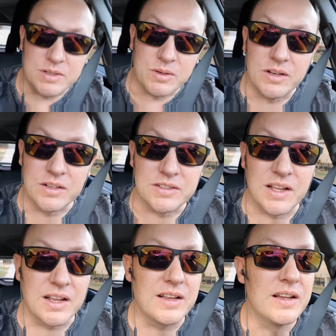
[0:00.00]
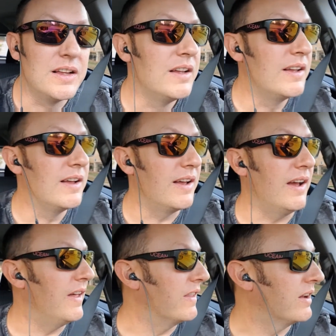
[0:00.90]
see what it looks like,
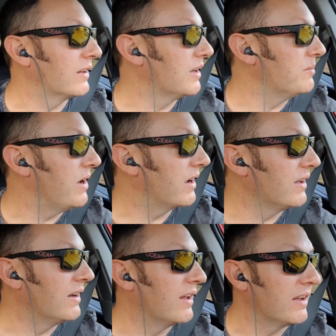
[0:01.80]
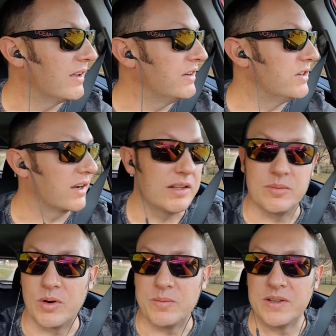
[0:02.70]
and then I'll come back and check out
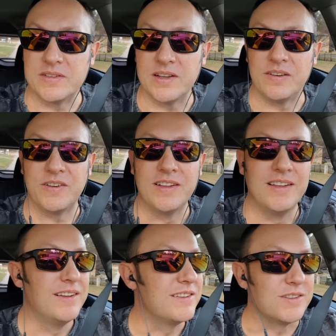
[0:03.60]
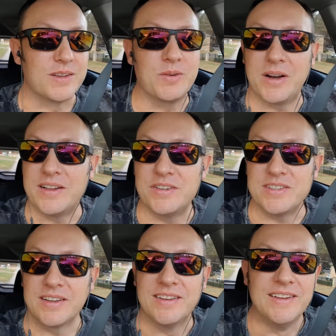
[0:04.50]
the property itself. It's looking quite
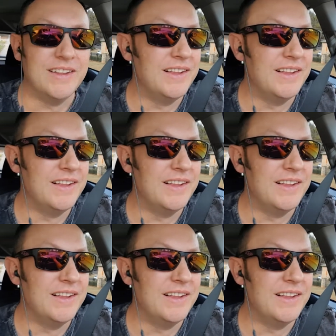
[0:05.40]
interesting.